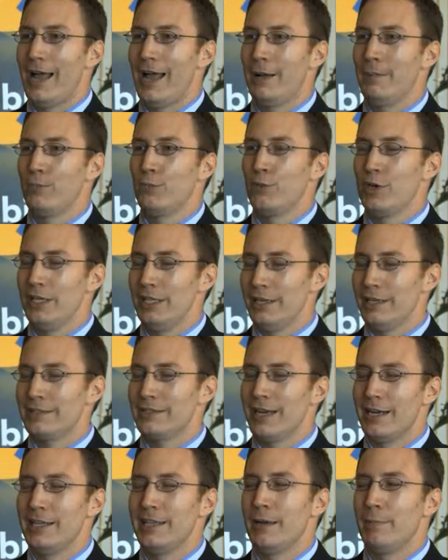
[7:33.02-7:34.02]
I'm really
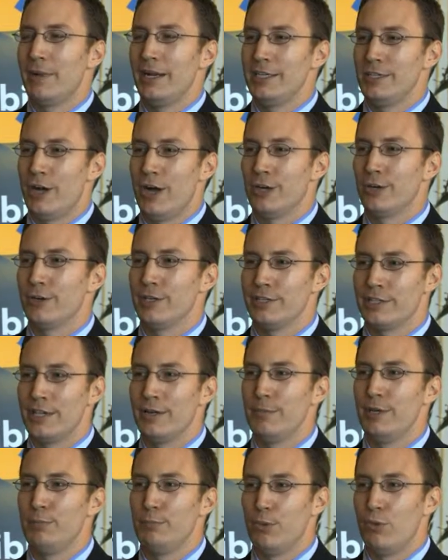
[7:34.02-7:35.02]
excited that my daughter is going
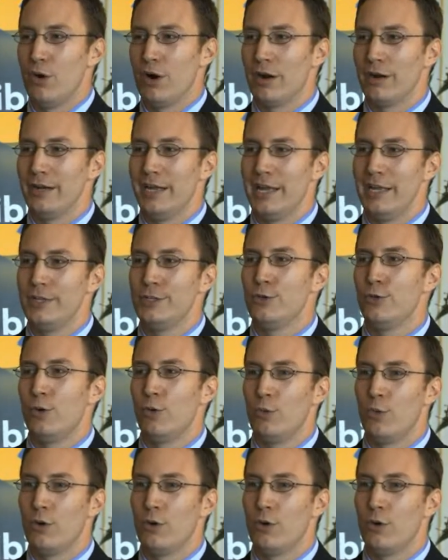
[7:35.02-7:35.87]
to be born into a